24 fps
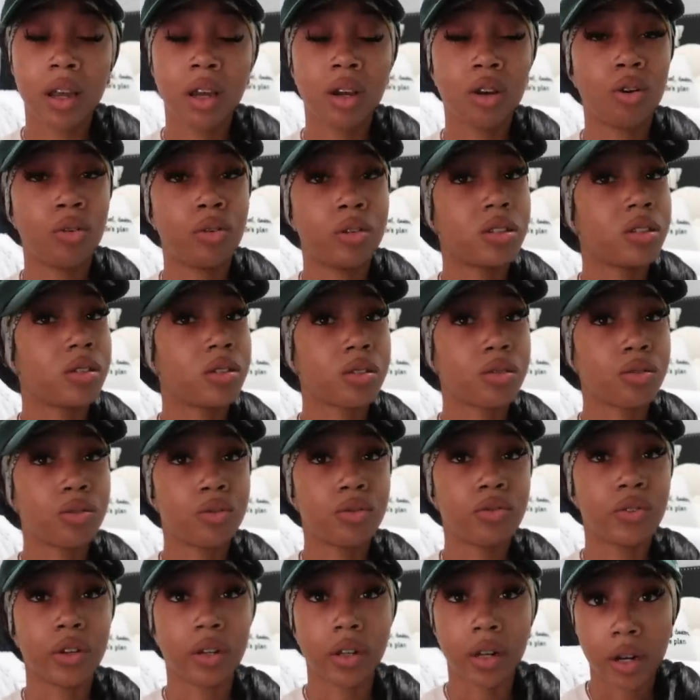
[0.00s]
go into school
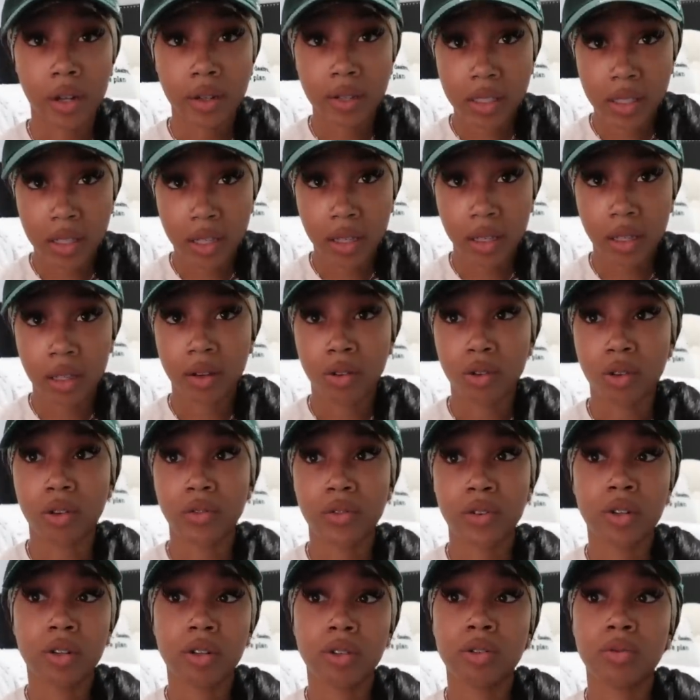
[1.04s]
for nursing, or if
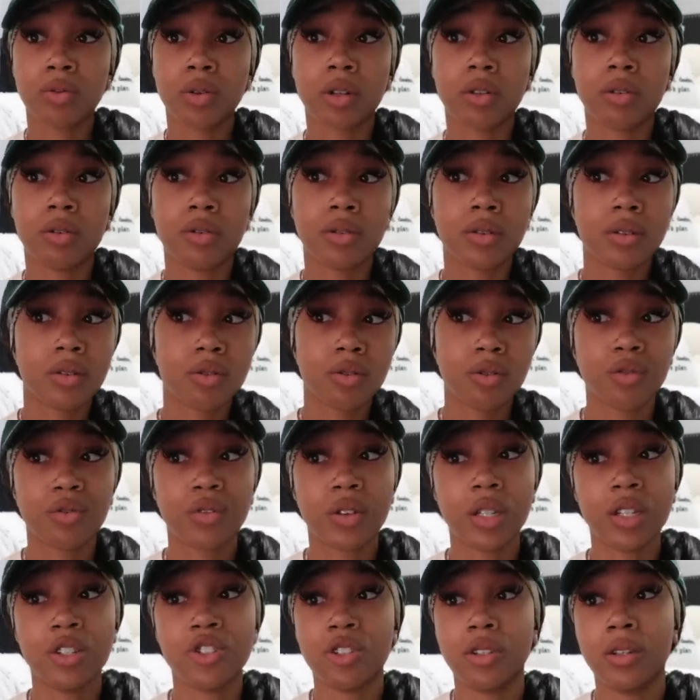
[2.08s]
you know you want to go into school for
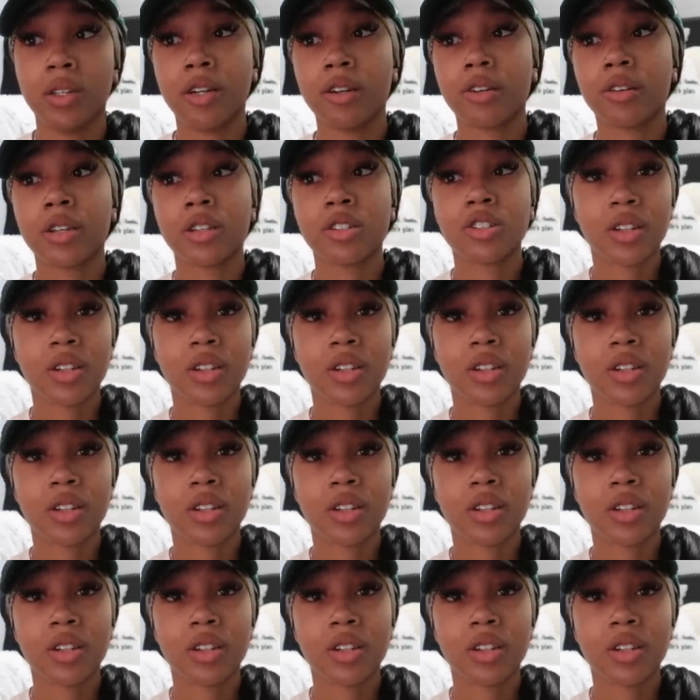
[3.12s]
engineering,